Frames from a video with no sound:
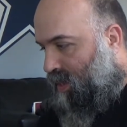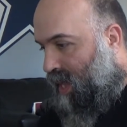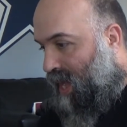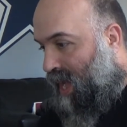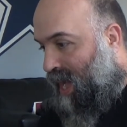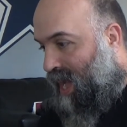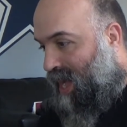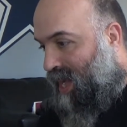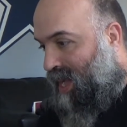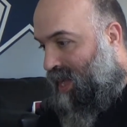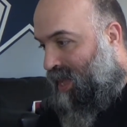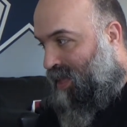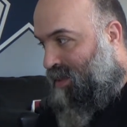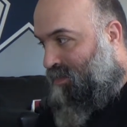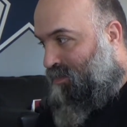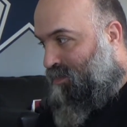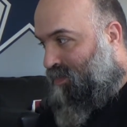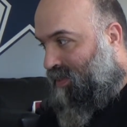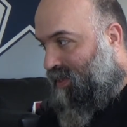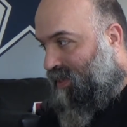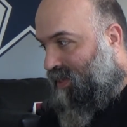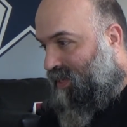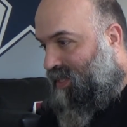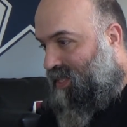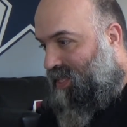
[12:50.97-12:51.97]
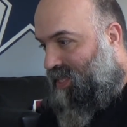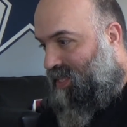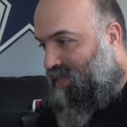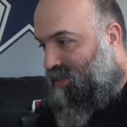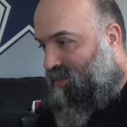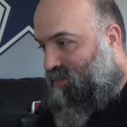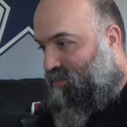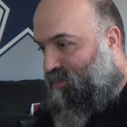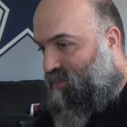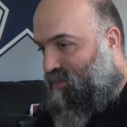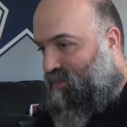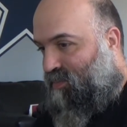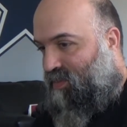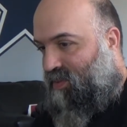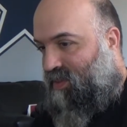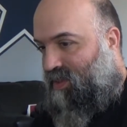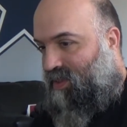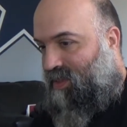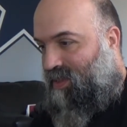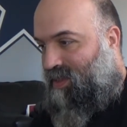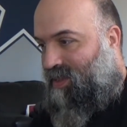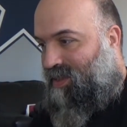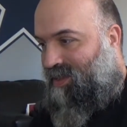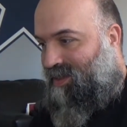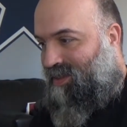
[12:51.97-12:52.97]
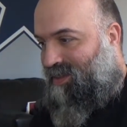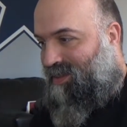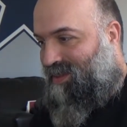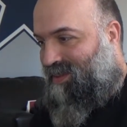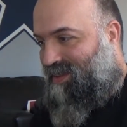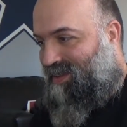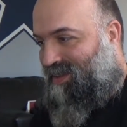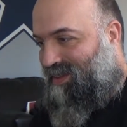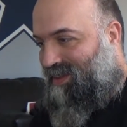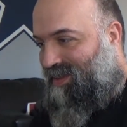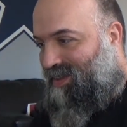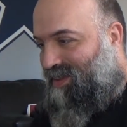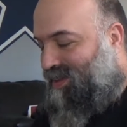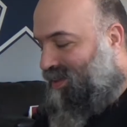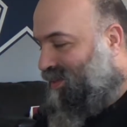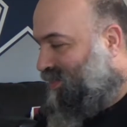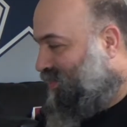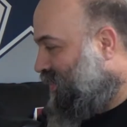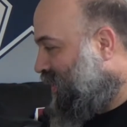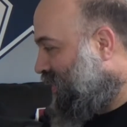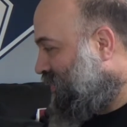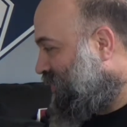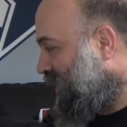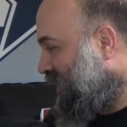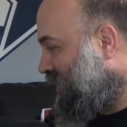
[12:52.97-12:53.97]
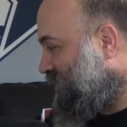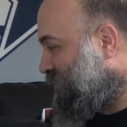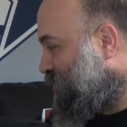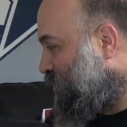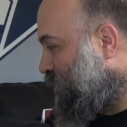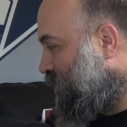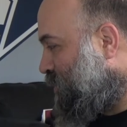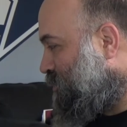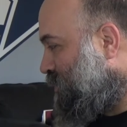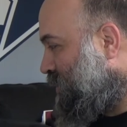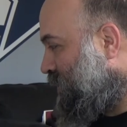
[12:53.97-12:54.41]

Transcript: I believe that's going to